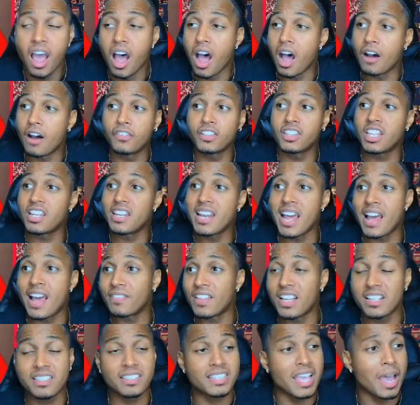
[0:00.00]
Other than that,
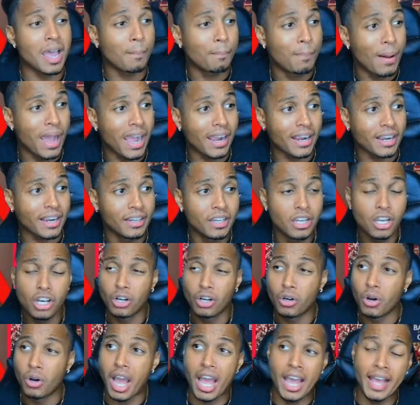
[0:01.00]
they sat back
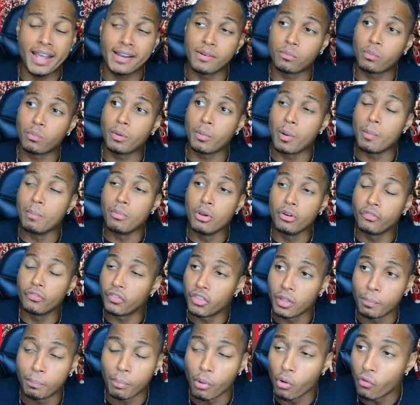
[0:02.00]
and we were
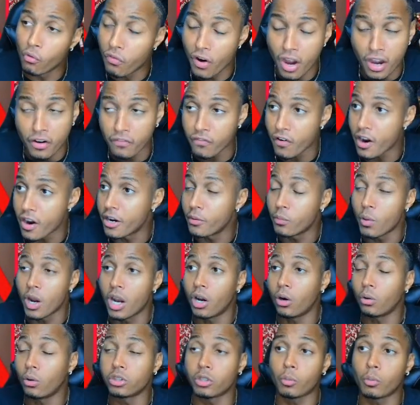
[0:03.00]
moving the ball very, very
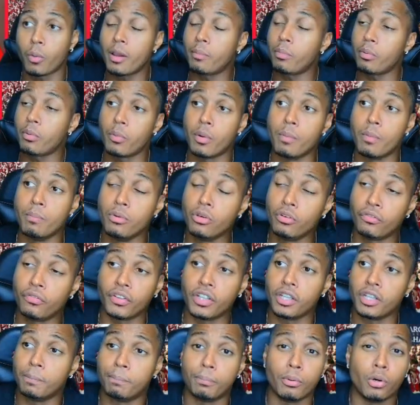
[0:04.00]
well. The way we were
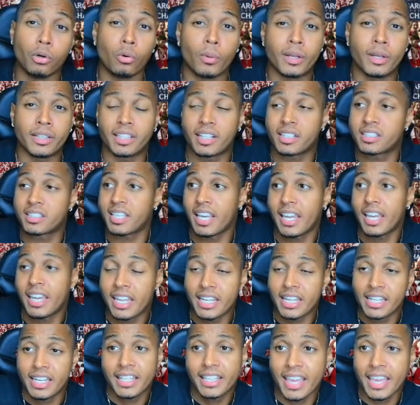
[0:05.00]
moving the ball and
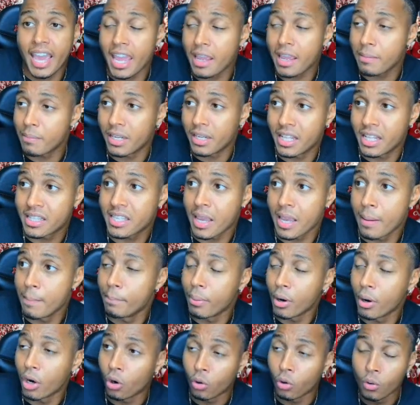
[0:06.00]
dictating the game and the
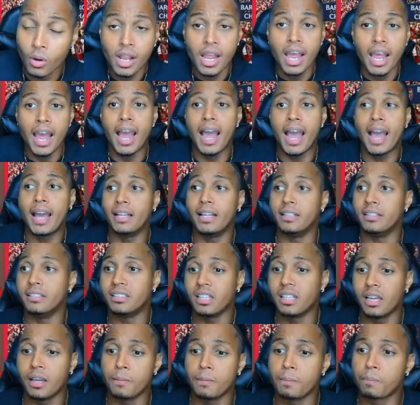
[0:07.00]
tempo, and
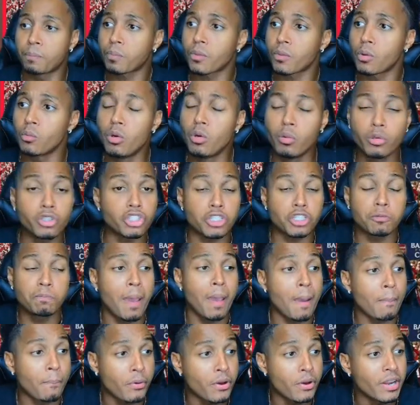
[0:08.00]
um, we were just
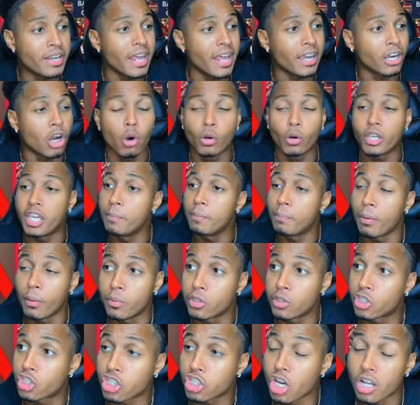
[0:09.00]
peppering their goalkeeper
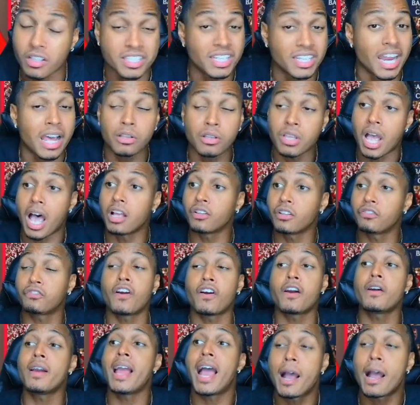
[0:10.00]
with shots. And I, I was
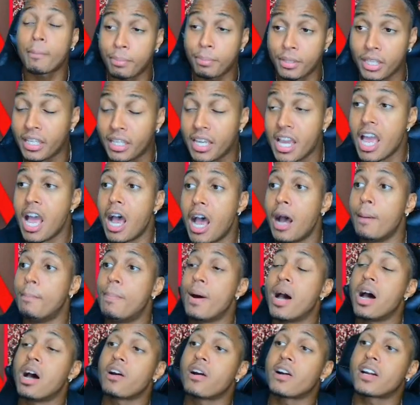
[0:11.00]
very happy
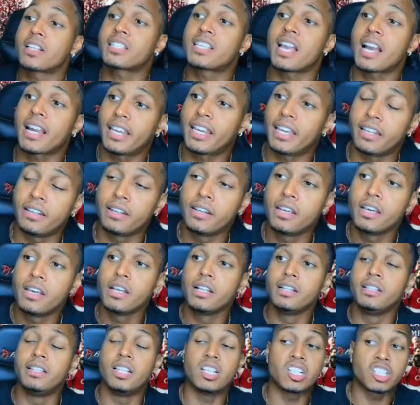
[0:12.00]
about our attacking
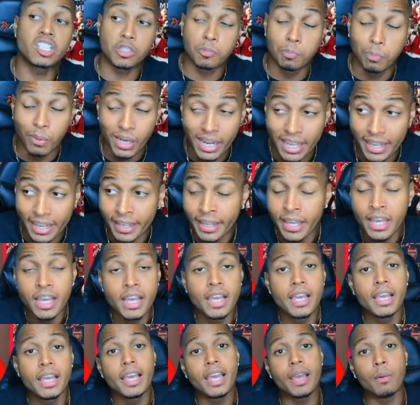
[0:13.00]
display
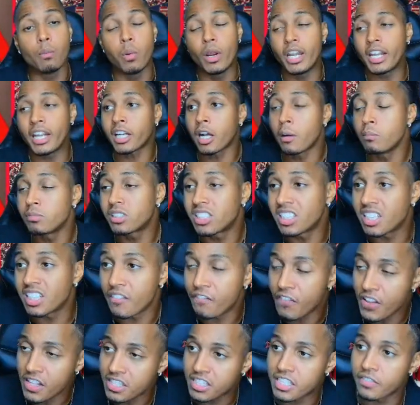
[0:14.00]
when it comes to
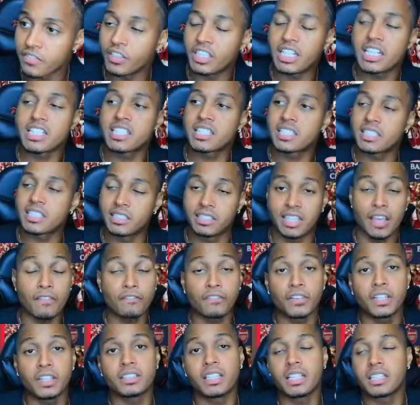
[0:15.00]
defensively, there's
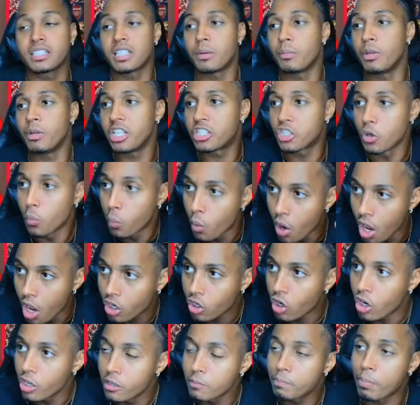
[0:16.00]
definitely things that we need to
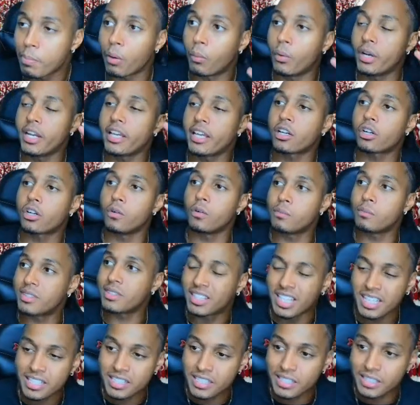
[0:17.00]
work on. But when it got
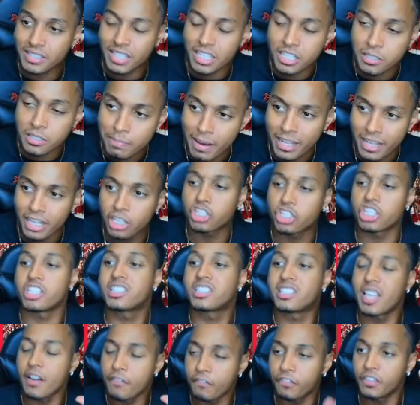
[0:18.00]
this, this manager's
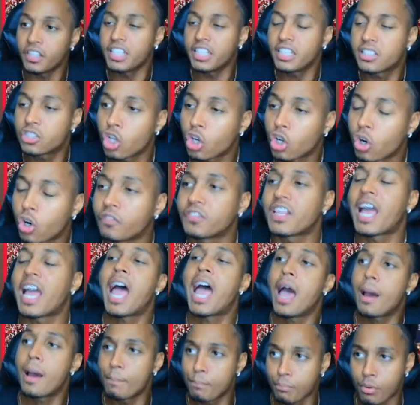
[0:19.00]
definitely took off the
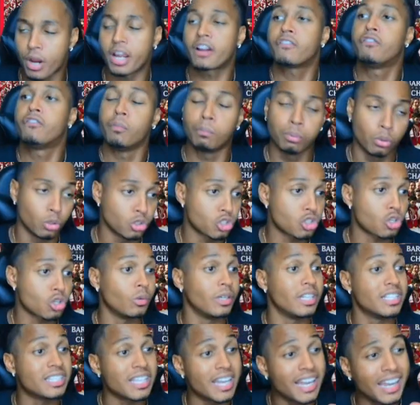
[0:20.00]
handbrake for Portugal
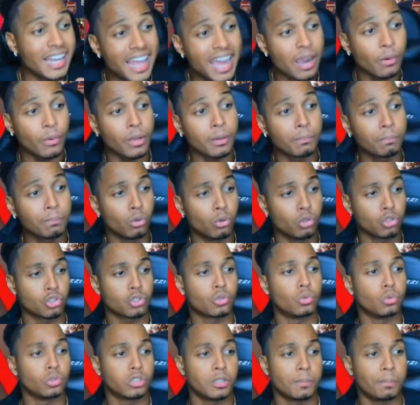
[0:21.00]
and is allowing
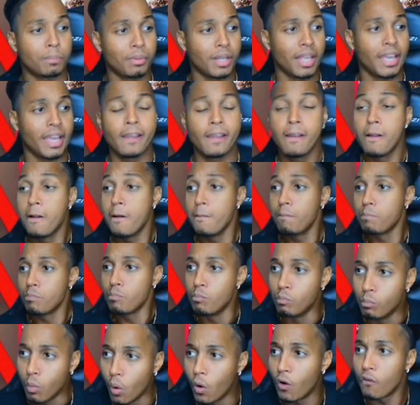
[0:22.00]
Portugal to play
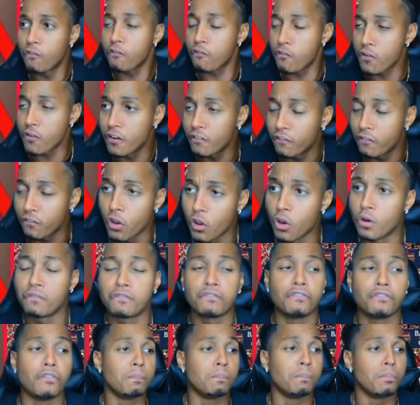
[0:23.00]
more free flowing
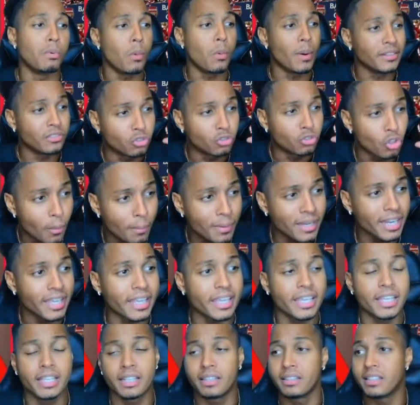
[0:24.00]
football and
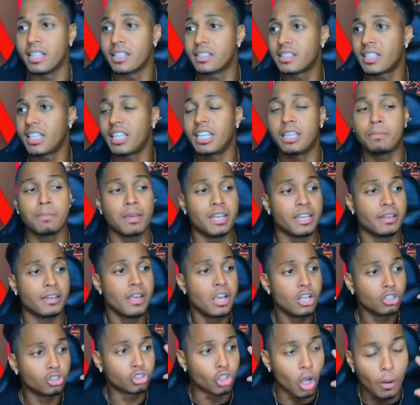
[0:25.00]
dominating the team and
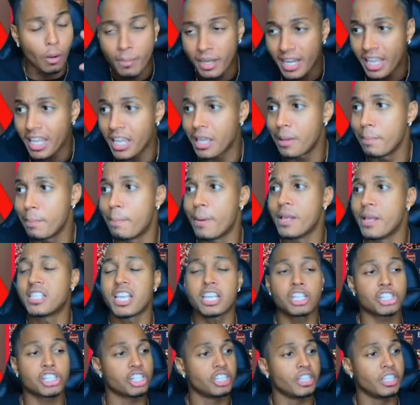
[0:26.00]
dominating
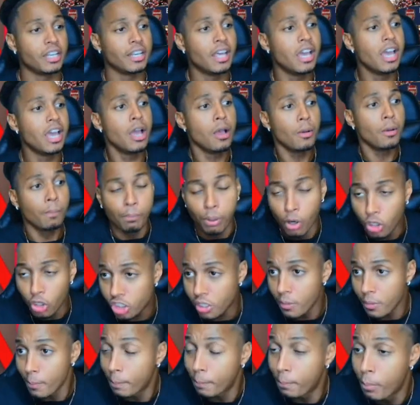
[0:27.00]
possession and push
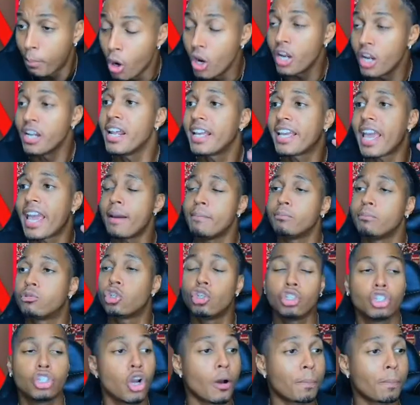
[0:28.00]
putting the game
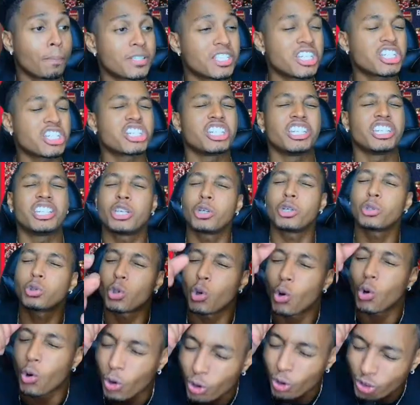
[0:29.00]
to the opposition. E eu
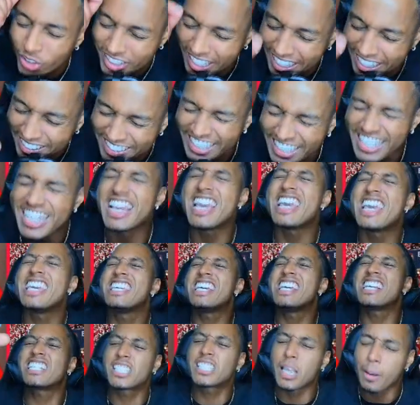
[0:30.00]
tô contente. E, e
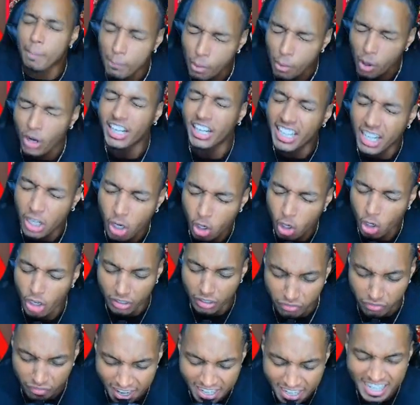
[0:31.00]
essa porcaria que eu
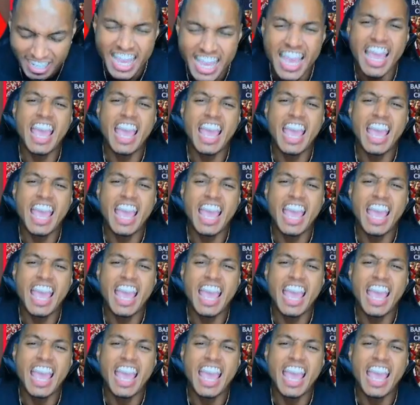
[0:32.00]
quero ver.